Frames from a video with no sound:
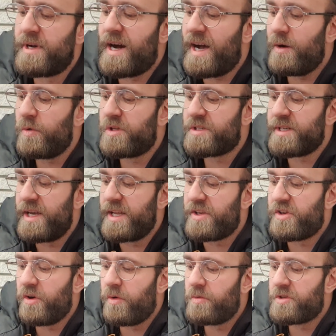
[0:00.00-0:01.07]
I would say
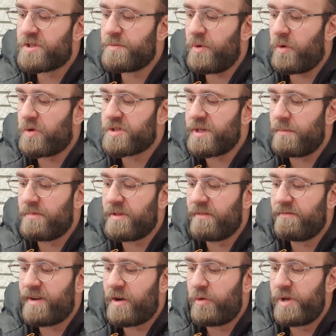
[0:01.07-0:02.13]
don't smoke
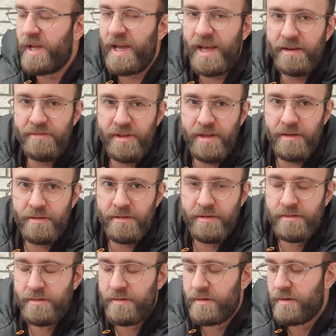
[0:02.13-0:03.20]
something very heavy,
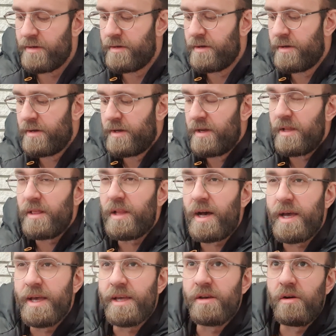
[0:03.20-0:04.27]

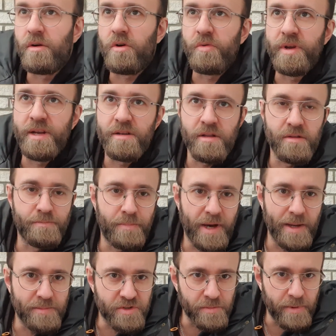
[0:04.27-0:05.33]
like Oriental
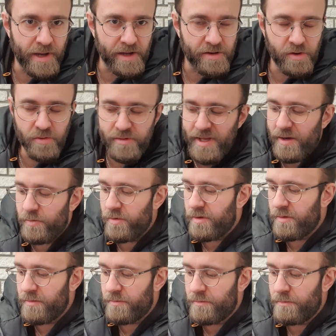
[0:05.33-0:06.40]
pipe tobacco. That
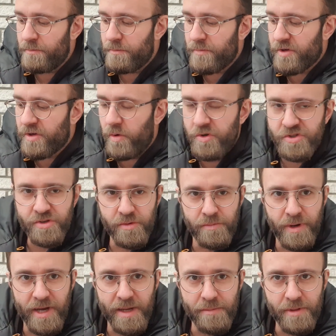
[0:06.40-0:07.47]
will ghost your
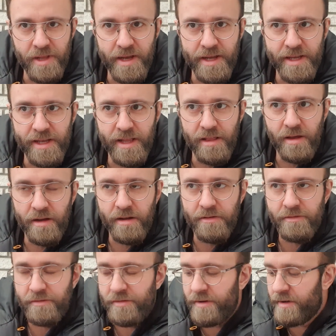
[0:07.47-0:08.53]
pipe like a lot of